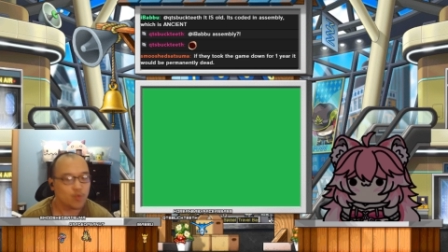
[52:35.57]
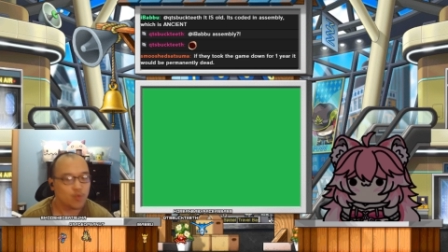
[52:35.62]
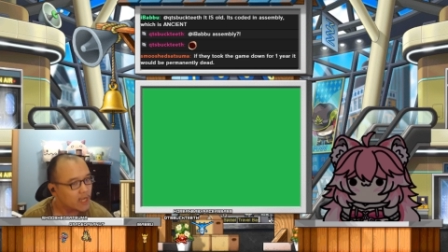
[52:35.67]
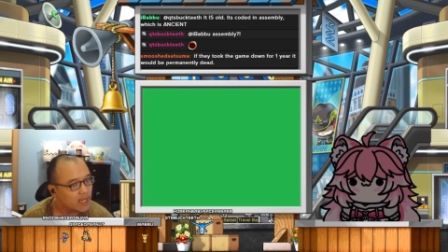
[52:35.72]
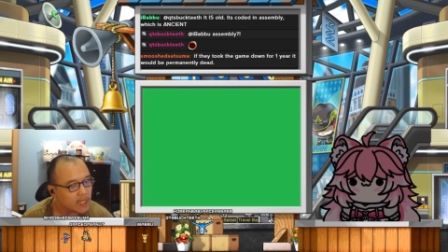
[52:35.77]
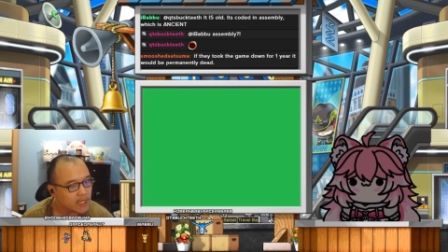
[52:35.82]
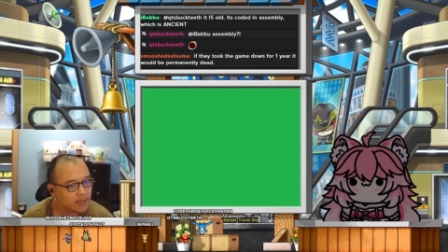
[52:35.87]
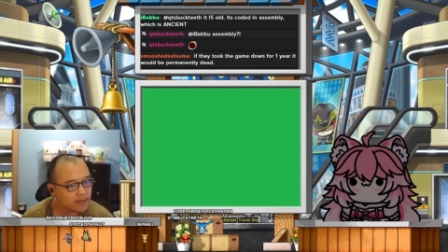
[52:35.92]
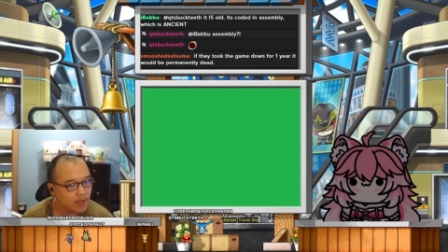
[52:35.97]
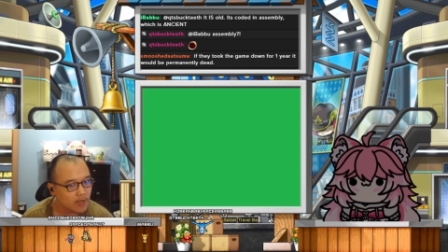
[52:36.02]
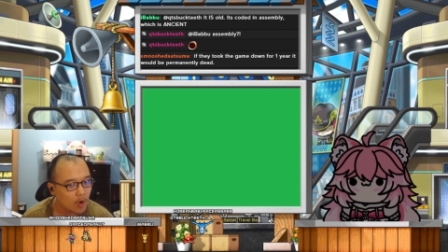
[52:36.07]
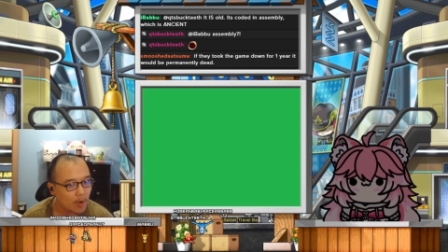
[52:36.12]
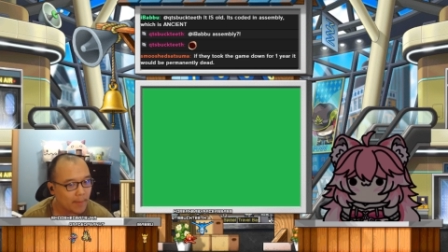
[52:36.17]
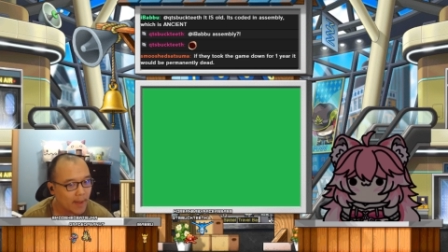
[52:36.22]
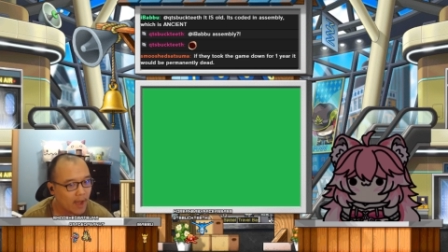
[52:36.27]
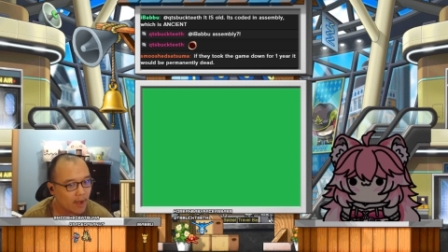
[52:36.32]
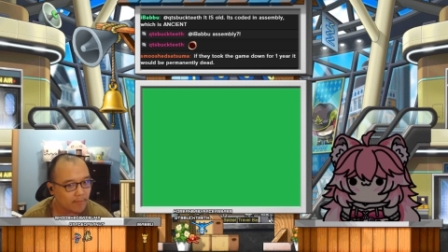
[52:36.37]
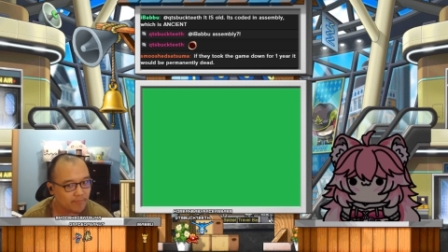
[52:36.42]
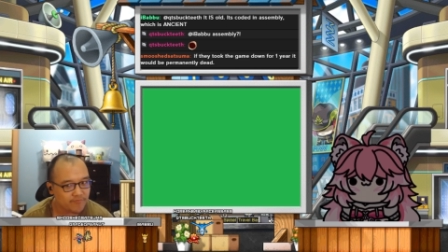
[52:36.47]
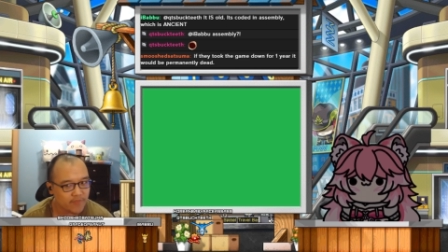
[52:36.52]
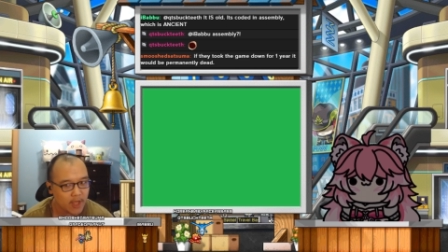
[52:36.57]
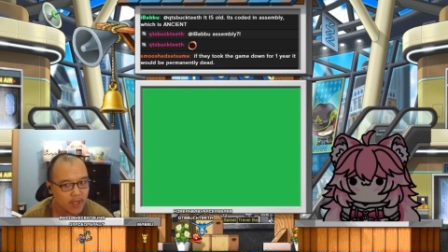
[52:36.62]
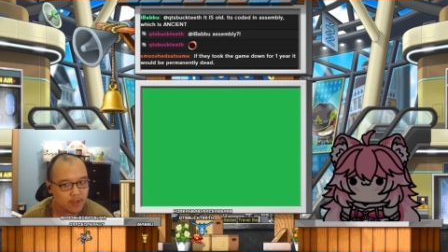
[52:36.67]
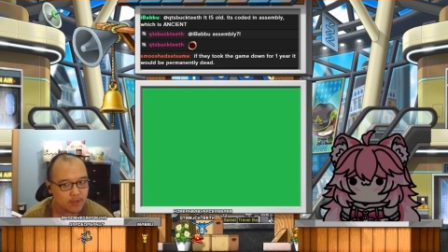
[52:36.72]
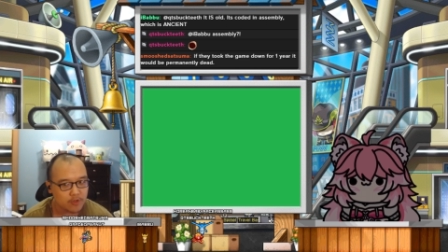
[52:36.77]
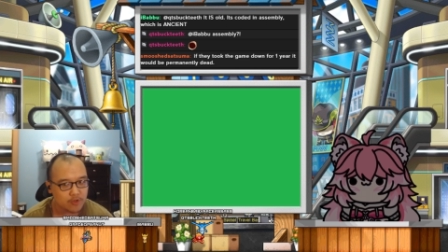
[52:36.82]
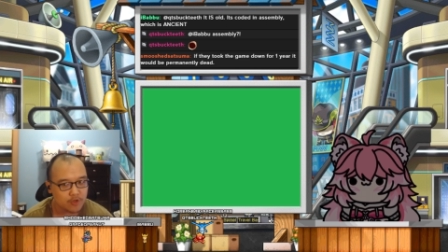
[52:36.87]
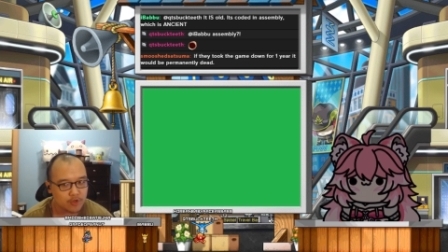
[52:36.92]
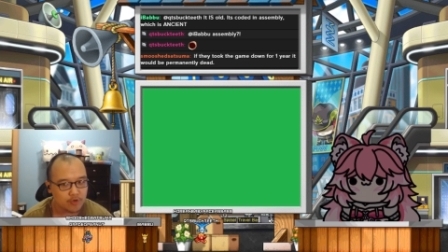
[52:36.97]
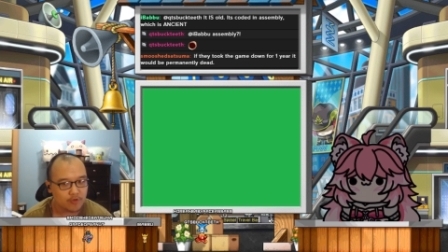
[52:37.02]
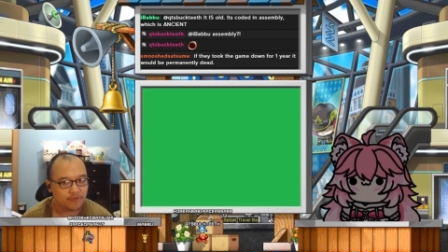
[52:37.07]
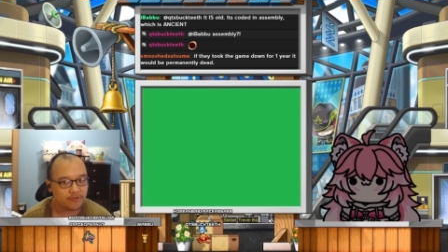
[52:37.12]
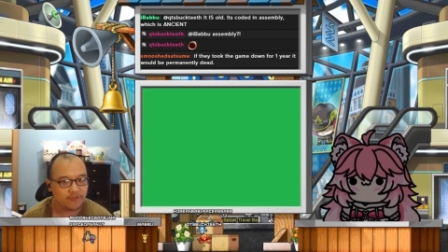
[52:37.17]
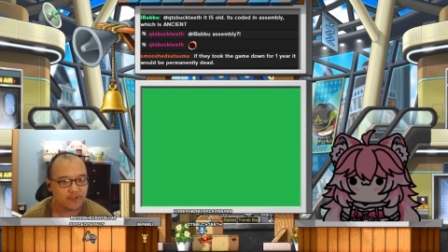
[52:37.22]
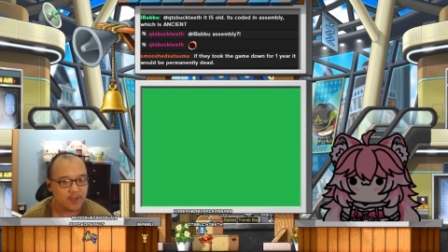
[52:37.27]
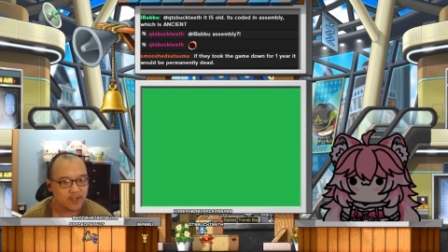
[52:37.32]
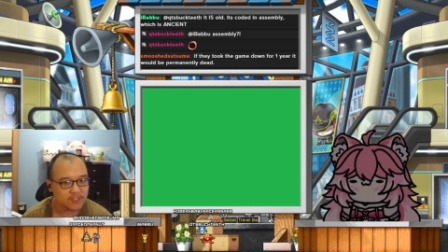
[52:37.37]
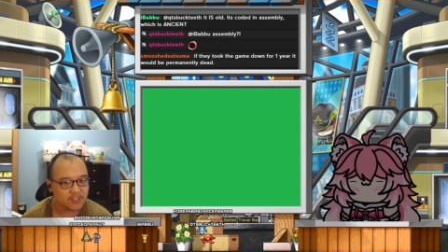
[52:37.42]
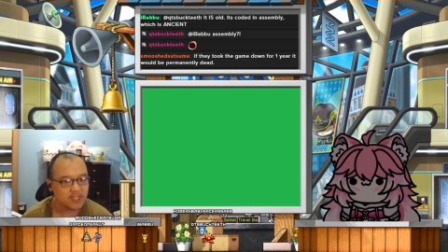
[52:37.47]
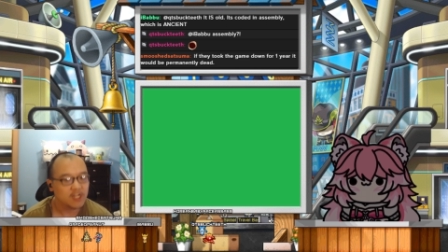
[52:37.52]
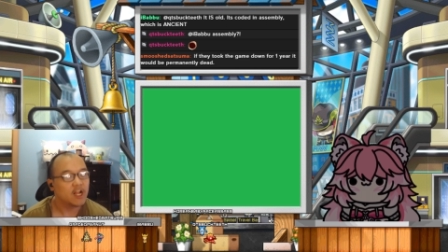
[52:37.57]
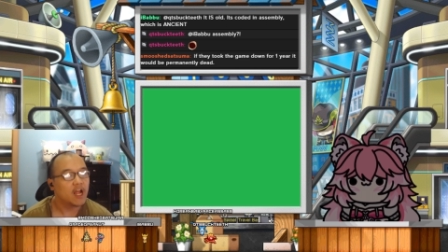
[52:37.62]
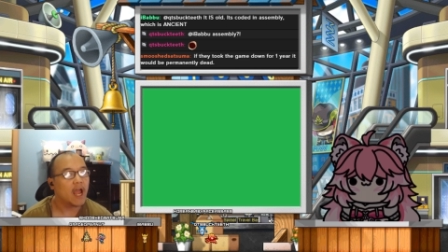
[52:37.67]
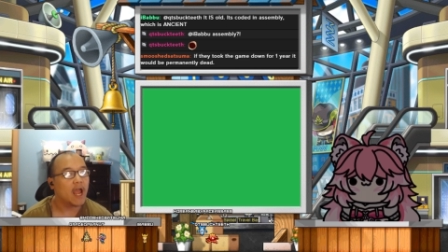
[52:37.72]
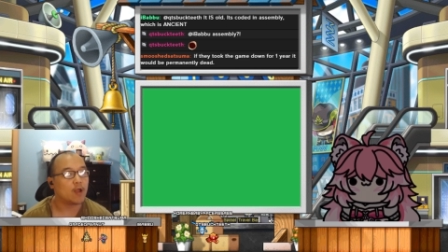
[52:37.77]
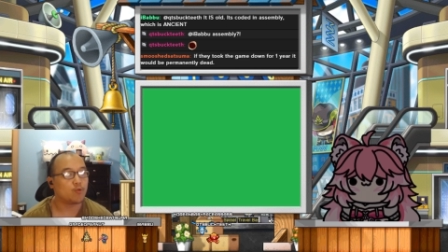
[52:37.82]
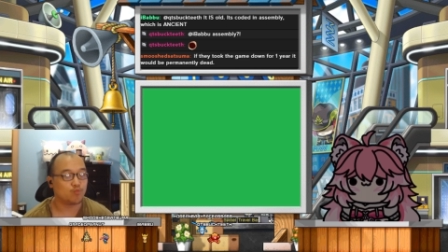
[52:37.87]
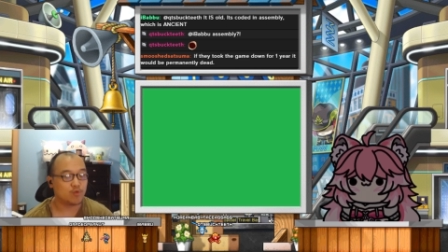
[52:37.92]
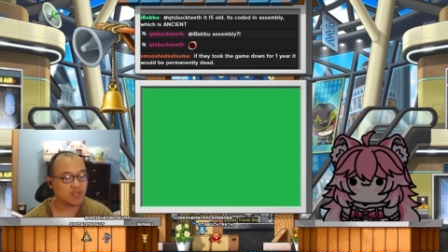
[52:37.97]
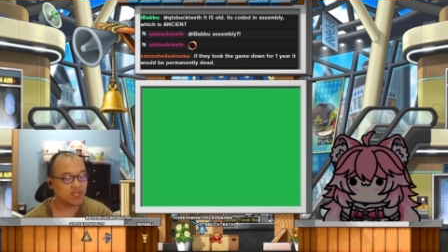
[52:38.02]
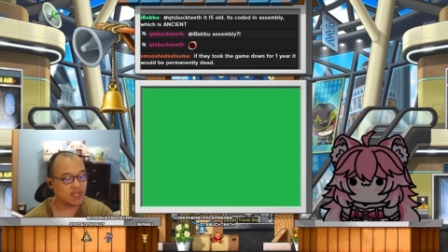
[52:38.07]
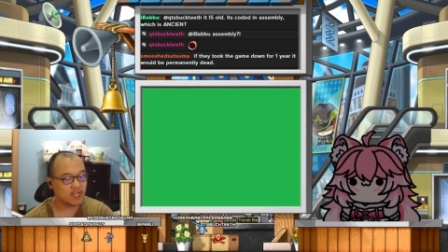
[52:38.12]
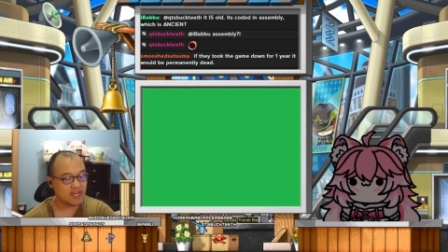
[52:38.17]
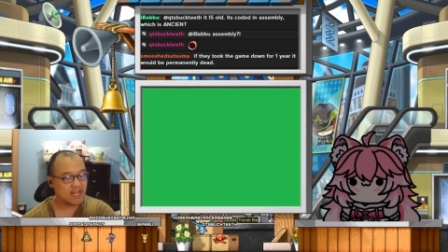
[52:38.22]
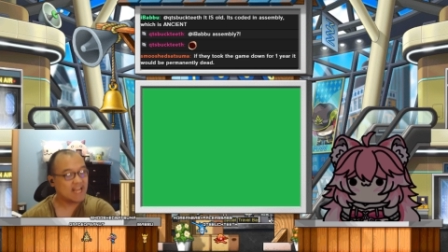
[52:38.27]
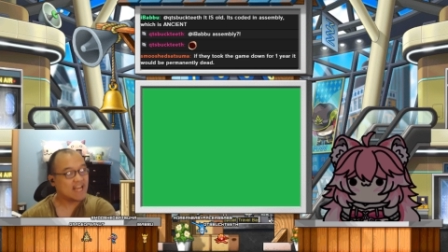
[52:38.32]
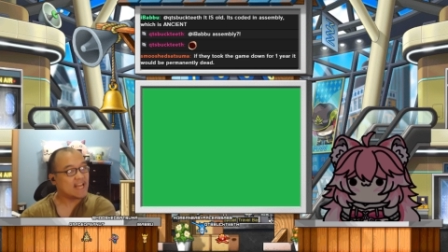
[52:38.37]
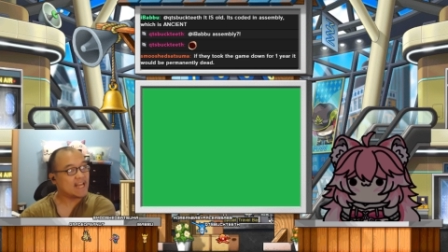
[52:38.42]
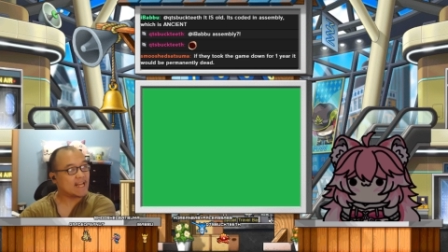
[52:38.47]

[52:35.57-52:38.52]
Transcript: we need to know about that you fixed and we can